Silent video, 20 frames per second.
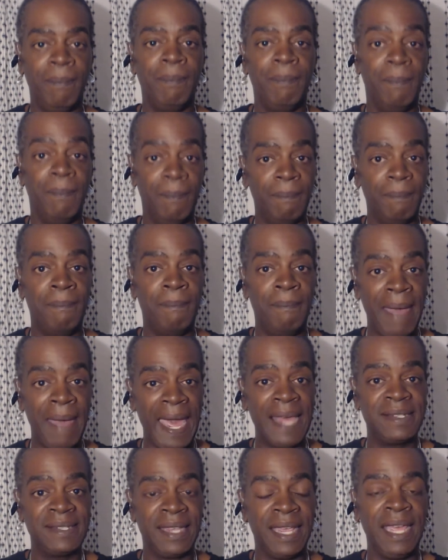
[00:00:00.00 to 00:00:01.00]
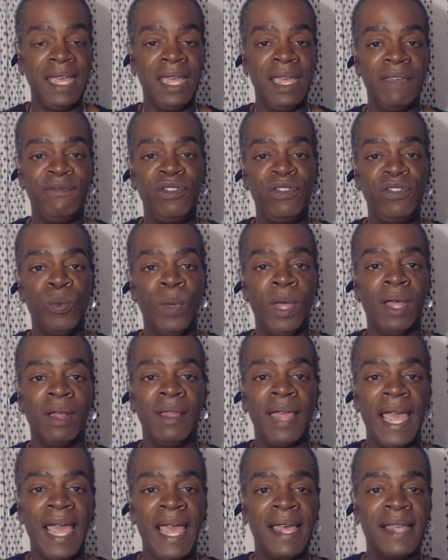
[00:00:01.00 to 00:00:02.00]
masking, if you will,
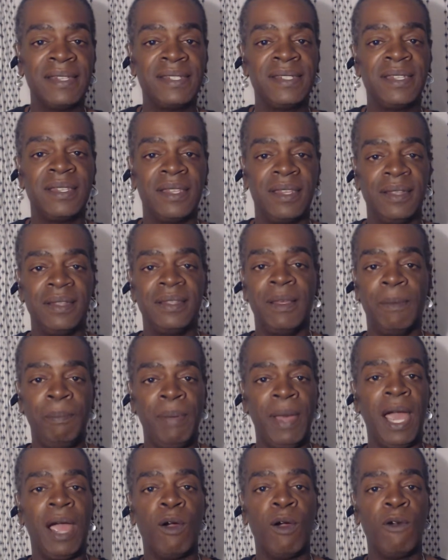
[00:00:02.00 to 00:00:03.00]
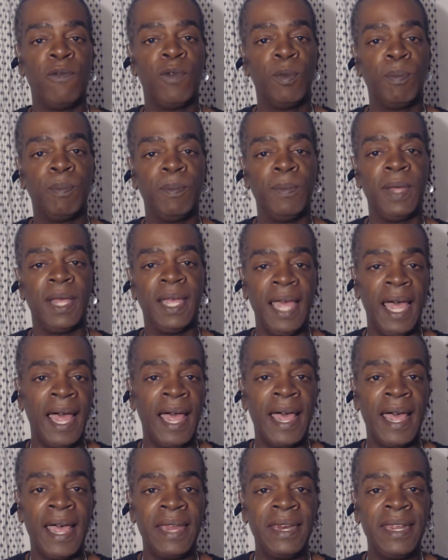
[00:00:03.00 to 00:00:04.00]
as the powerful
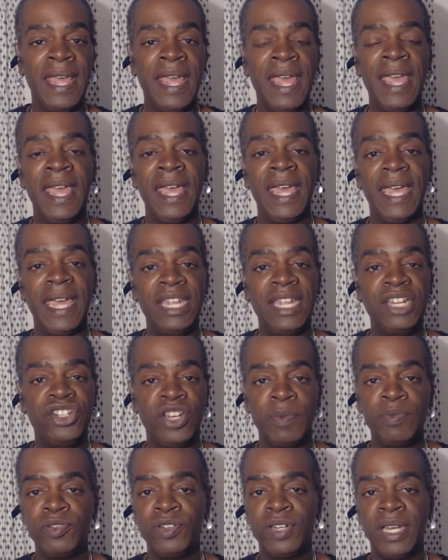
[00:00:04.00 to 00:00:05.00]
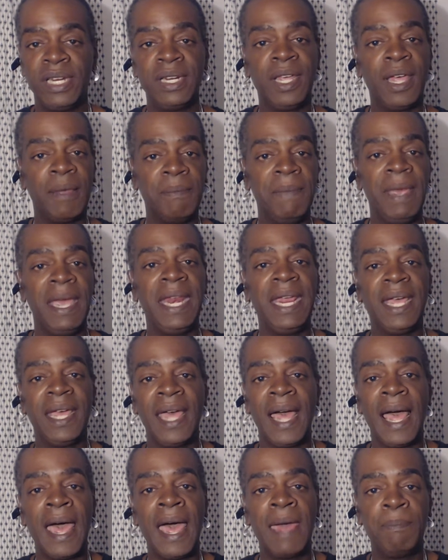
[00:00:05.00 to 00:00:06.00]
god, Egyptian Kemetic
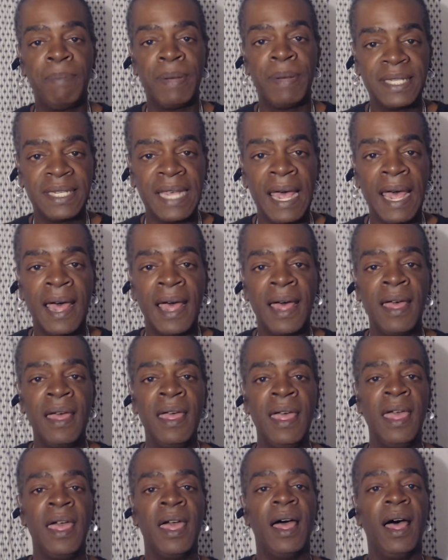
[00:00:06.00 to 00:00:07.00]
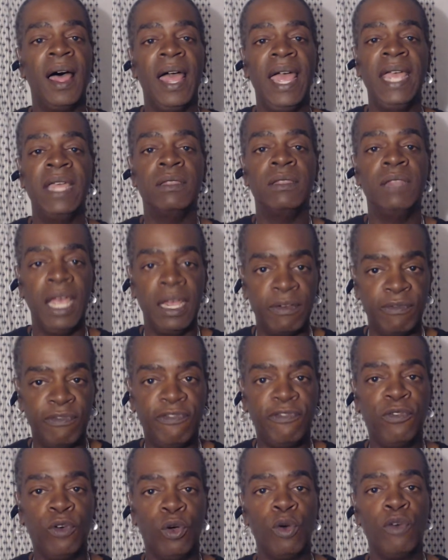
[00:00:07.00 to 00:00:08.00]
god Ptah, in
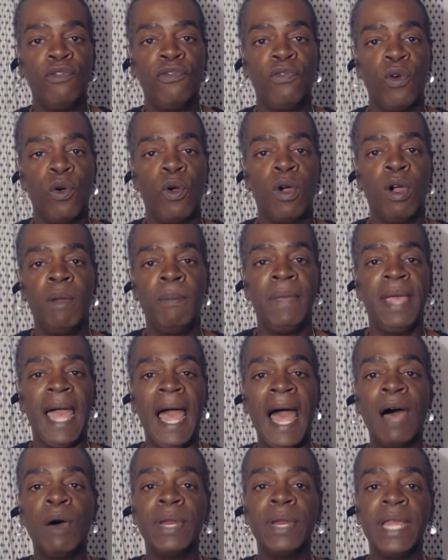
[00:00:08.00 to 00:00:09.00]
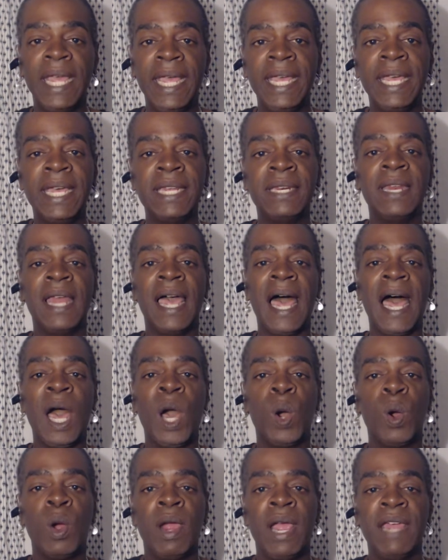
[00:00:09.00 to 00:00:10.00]
full form out in
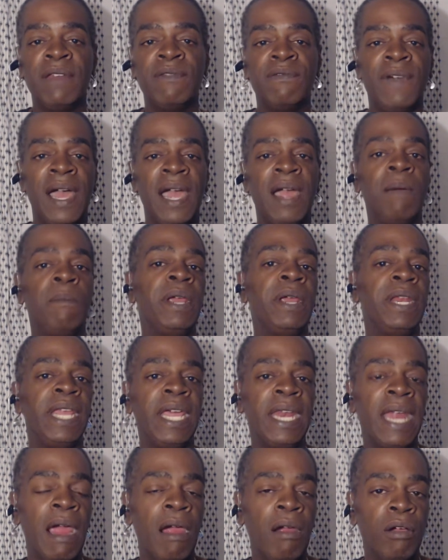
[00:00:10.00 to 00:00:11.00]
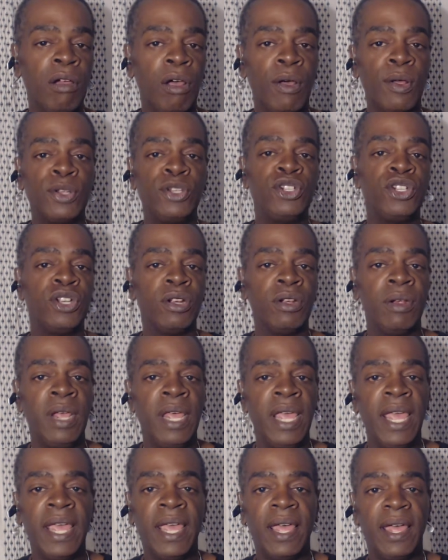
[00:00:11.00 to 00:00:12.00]
our environment, in our culture,
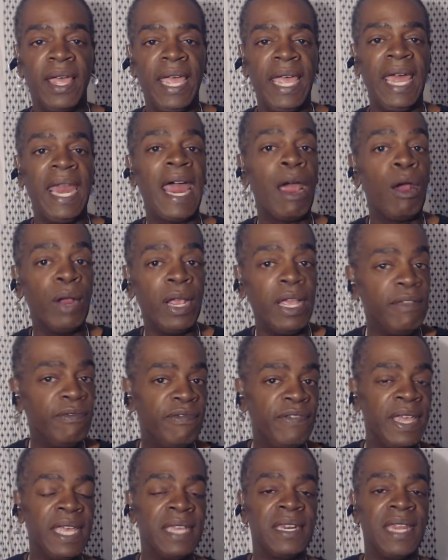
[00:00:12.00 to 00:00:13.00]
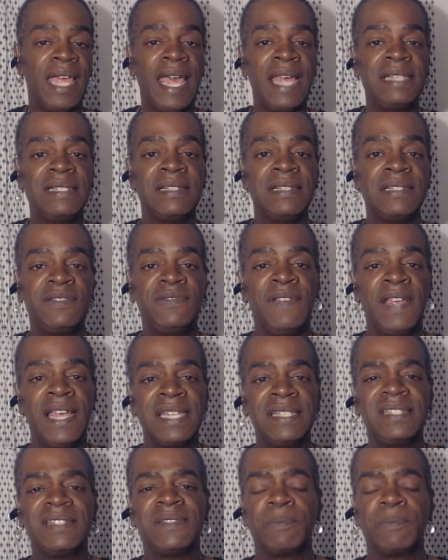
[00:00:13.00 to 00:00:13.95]
at our event, Essence Fest.